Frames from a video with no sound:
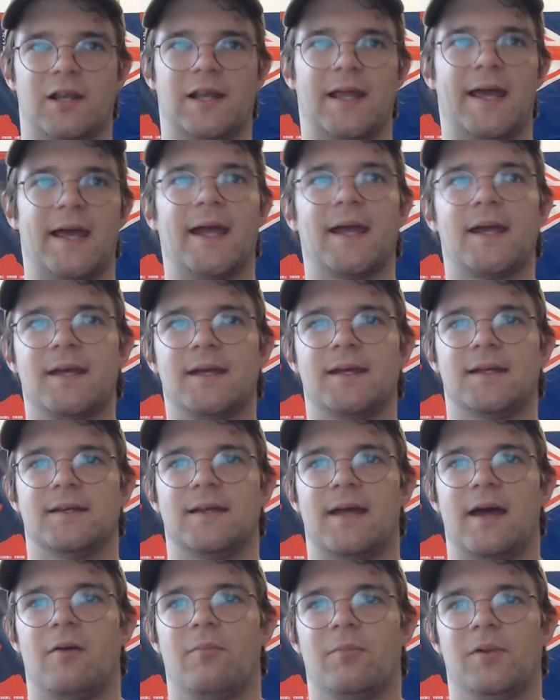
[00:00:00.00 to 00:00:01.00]
link
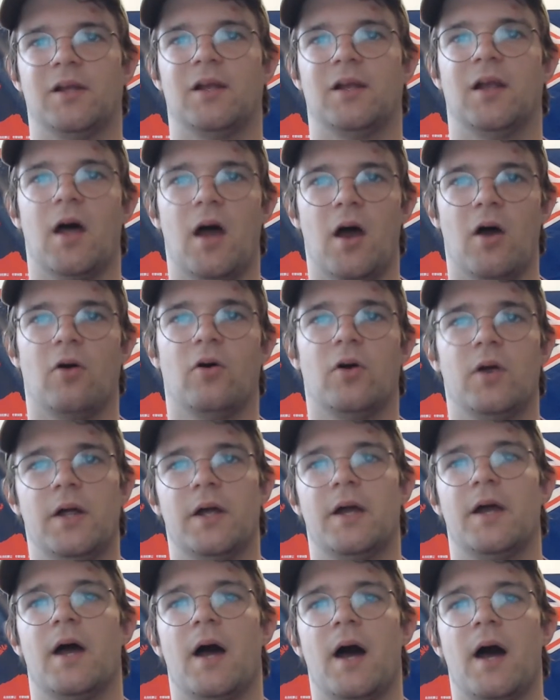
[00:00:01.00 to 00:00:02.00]
down below,
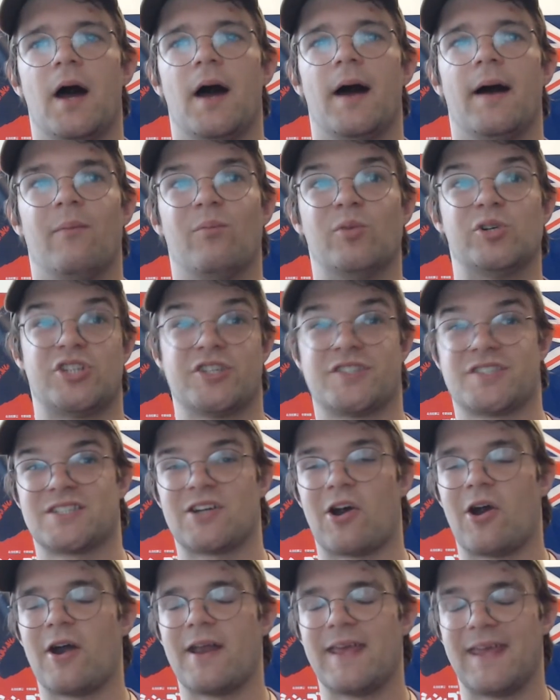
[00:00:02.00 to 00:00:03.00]
which is
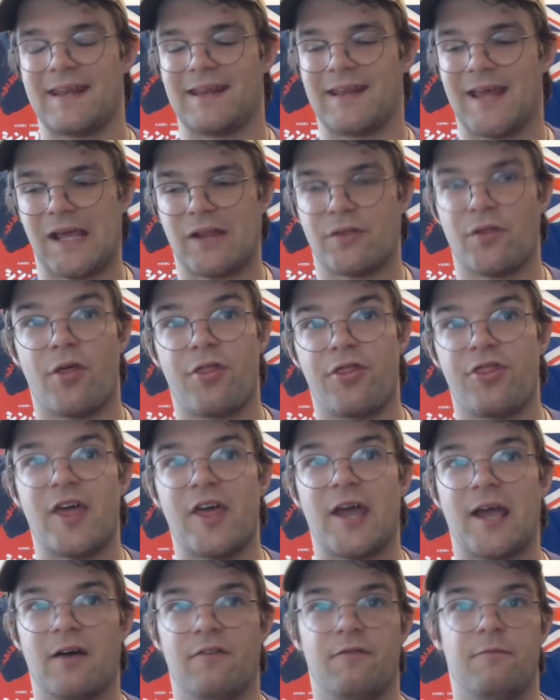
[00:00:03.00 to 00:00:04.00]
starting in like the
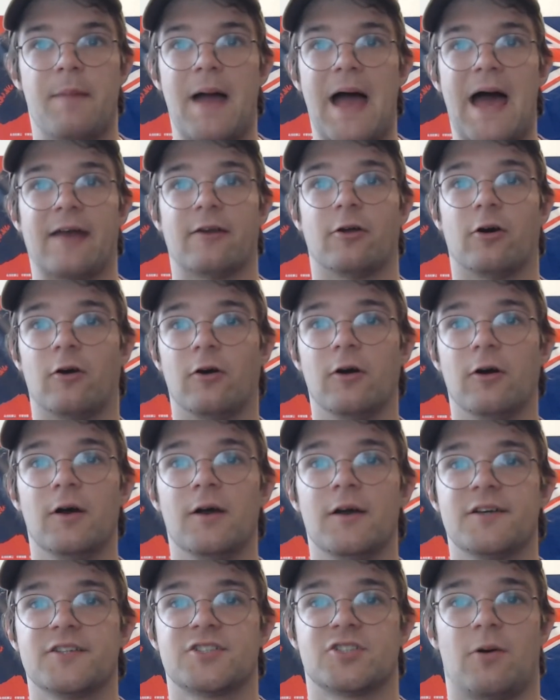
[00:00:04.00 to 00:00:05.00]
thick of battle.
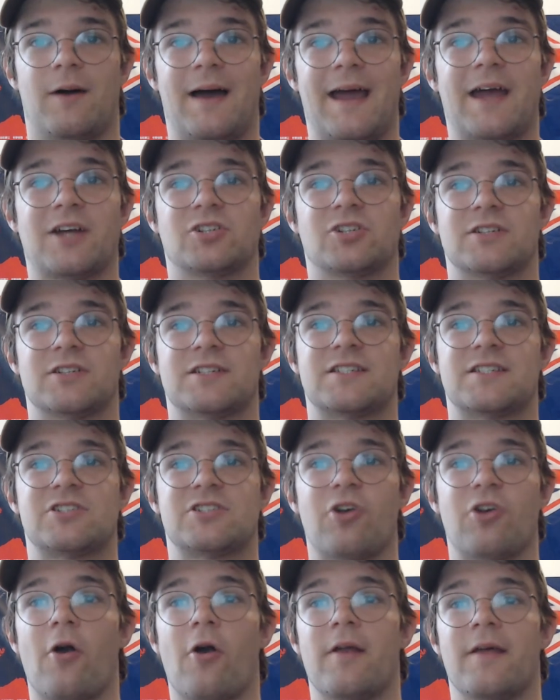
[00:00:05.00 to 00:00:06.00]
So I actually
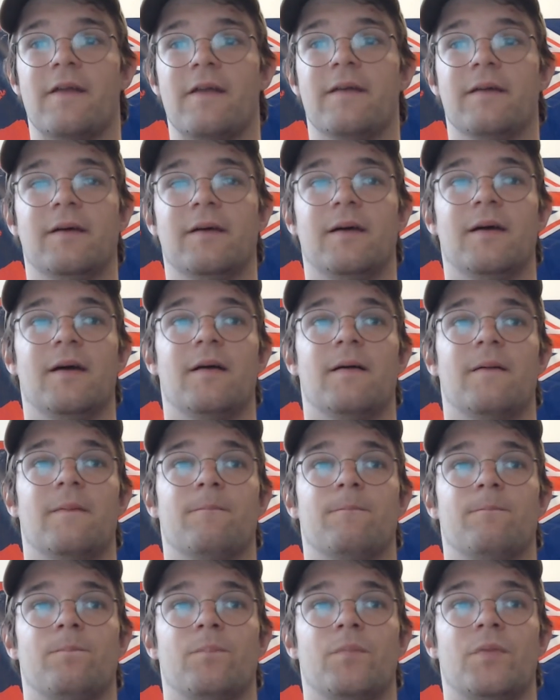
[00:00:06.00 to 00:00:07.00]
started
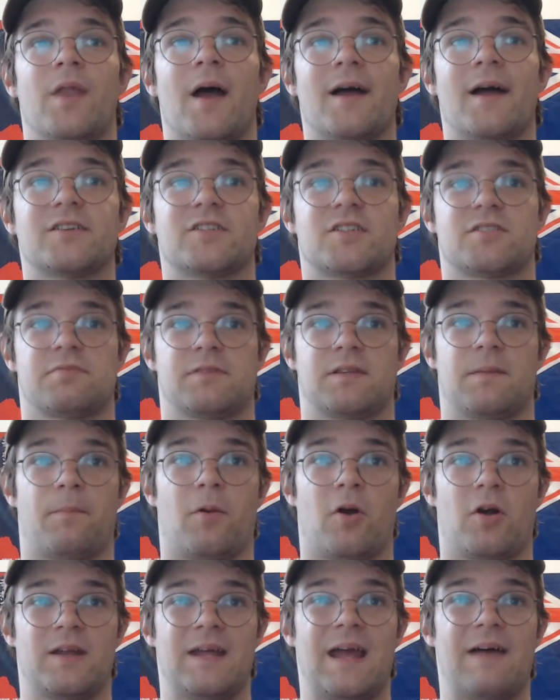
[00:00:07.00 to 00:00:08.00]
not just with the
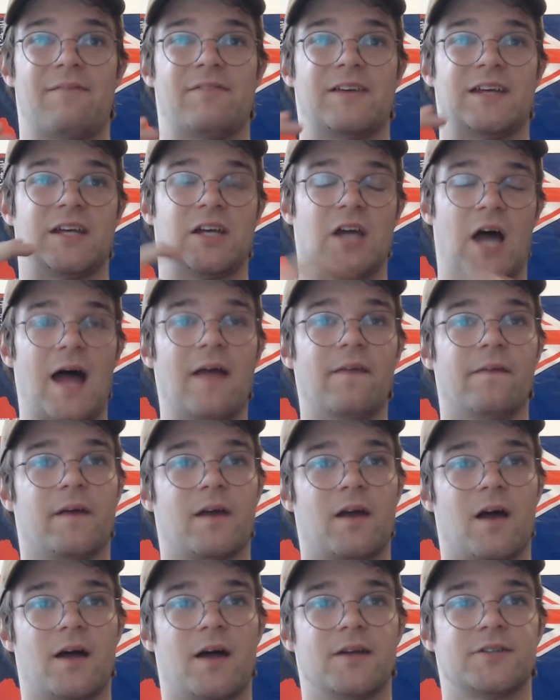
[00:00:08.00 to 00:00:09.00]
party having gotten the
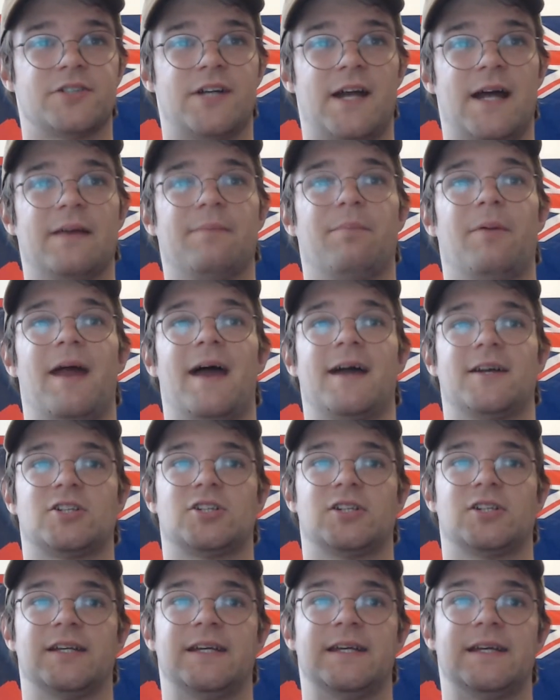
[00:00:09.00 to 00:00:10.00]
contract, but
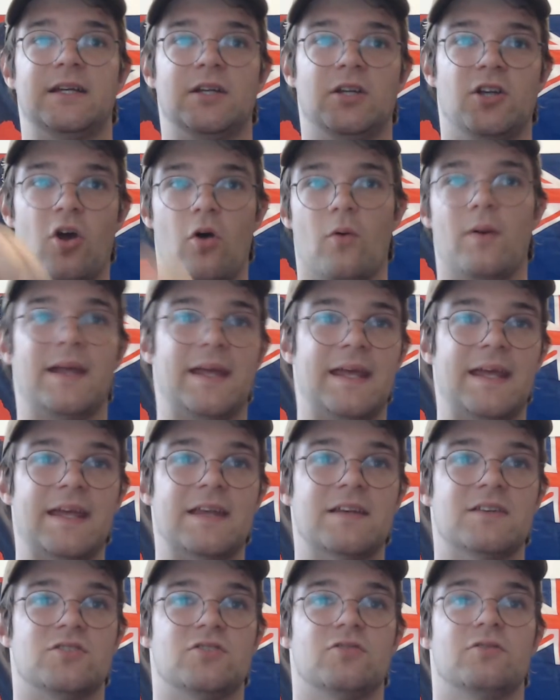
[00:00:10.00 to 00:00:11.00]
actually going
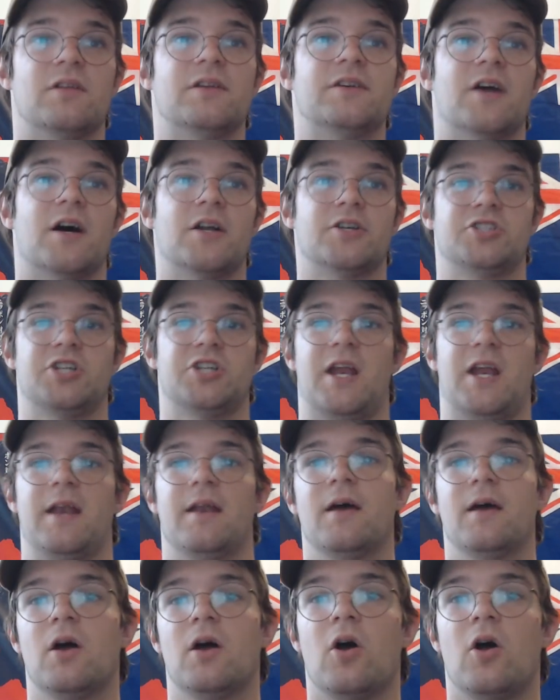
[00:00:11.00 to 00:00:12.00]
into the dungeon.
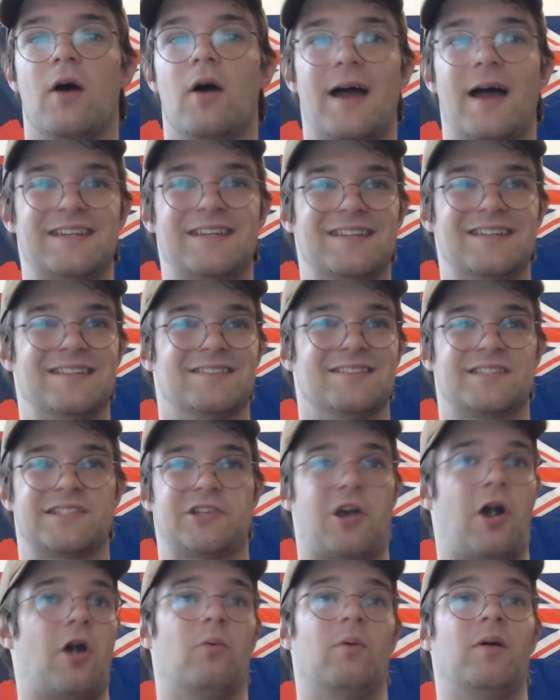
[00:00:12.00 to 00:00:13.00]
I didn't
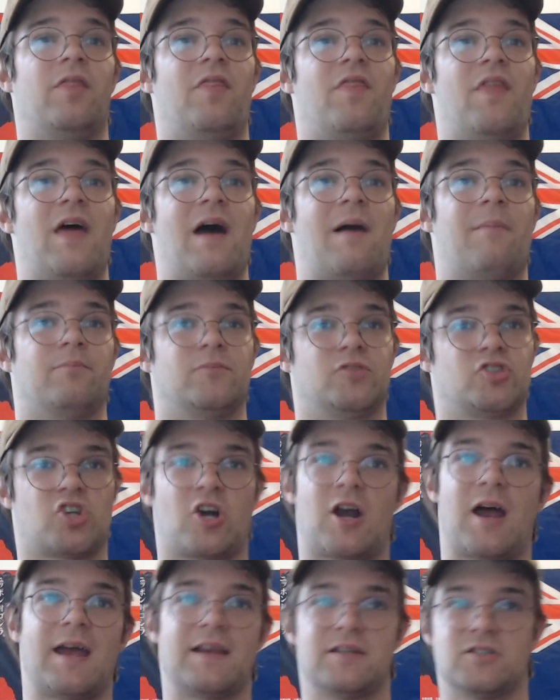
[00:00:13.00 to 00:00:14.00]
start with them
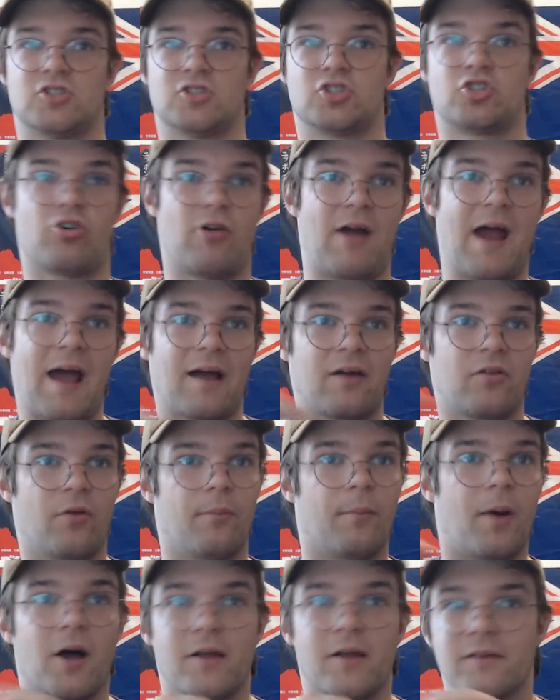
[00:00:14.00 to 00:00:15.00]
trying to track the
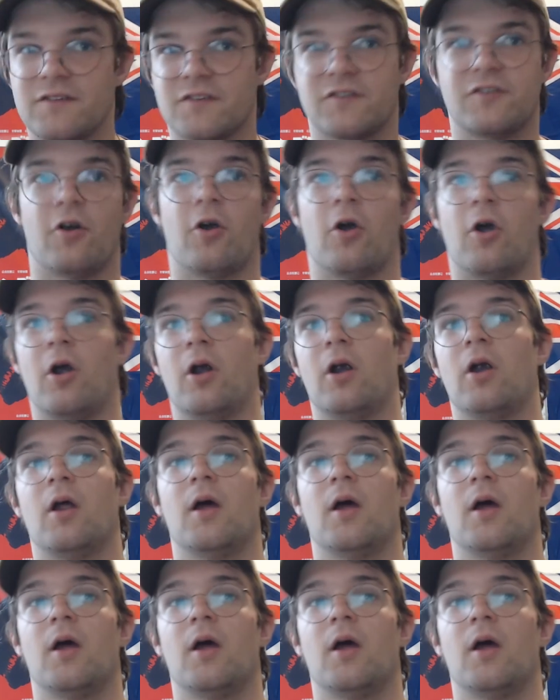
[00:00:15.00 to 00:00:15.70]
monster